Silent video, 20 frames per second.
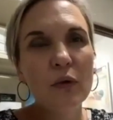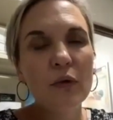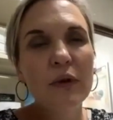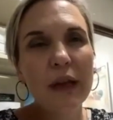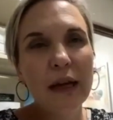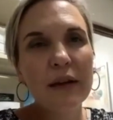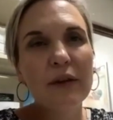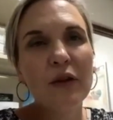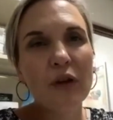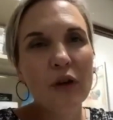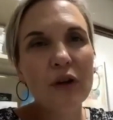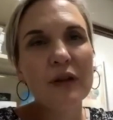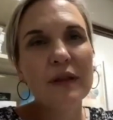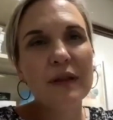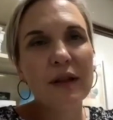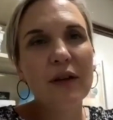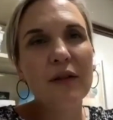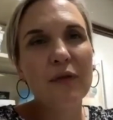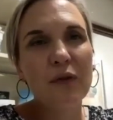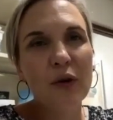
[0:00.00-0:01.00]
that
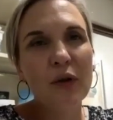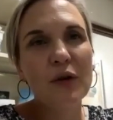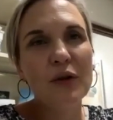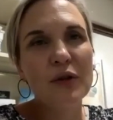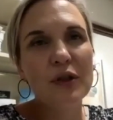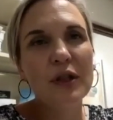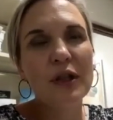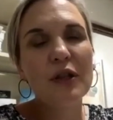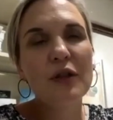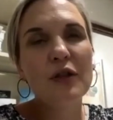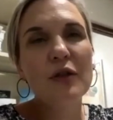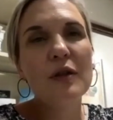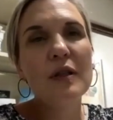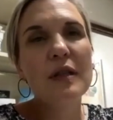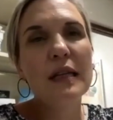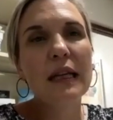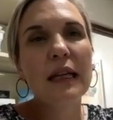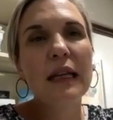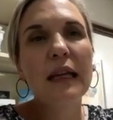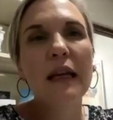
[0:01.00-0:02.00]
data of last year to
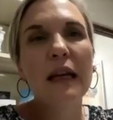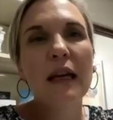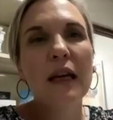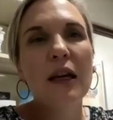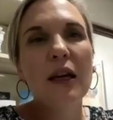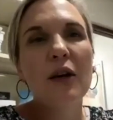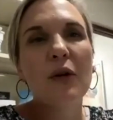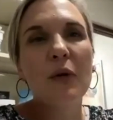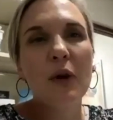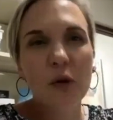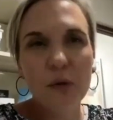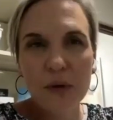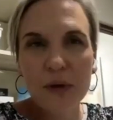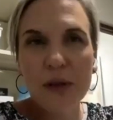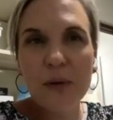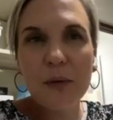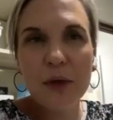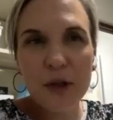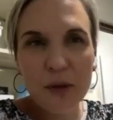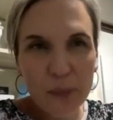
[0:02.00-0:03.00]
see what was
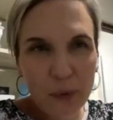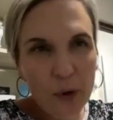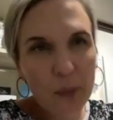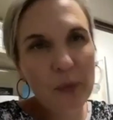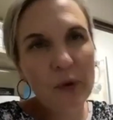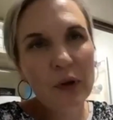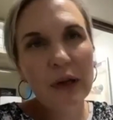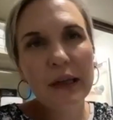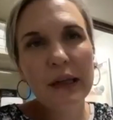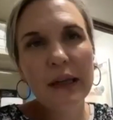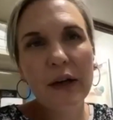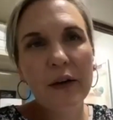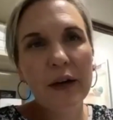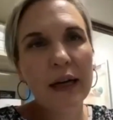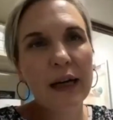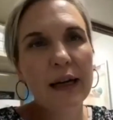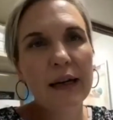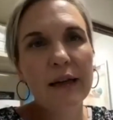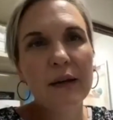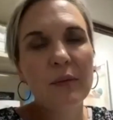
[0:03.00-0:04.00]
the most popular hearing
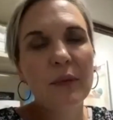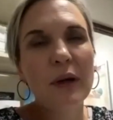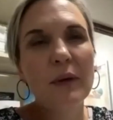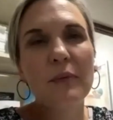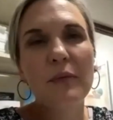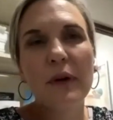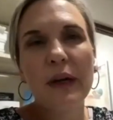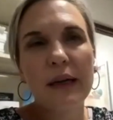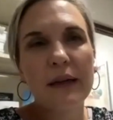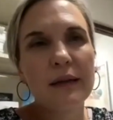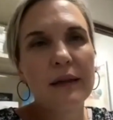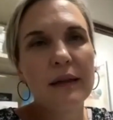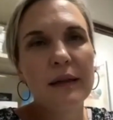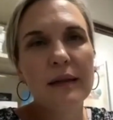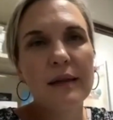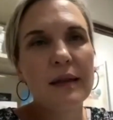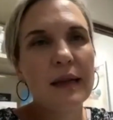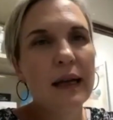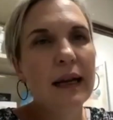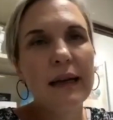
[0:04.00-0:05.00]
aid in my
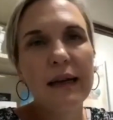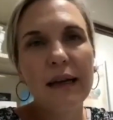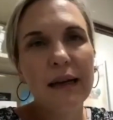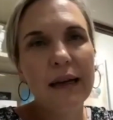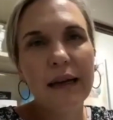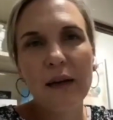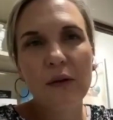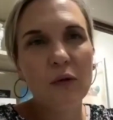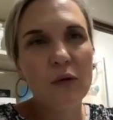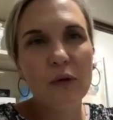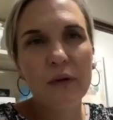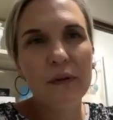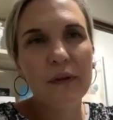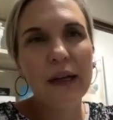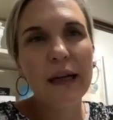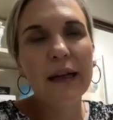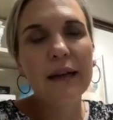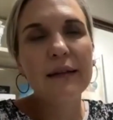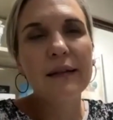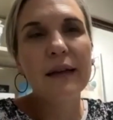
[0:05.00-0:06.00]
practice and all of
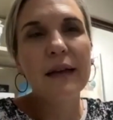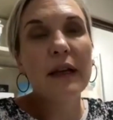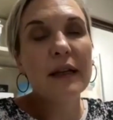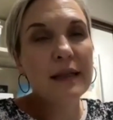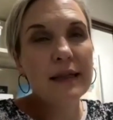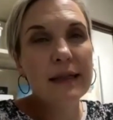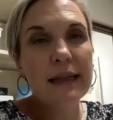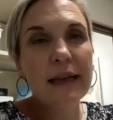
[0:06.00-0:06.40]
that, it's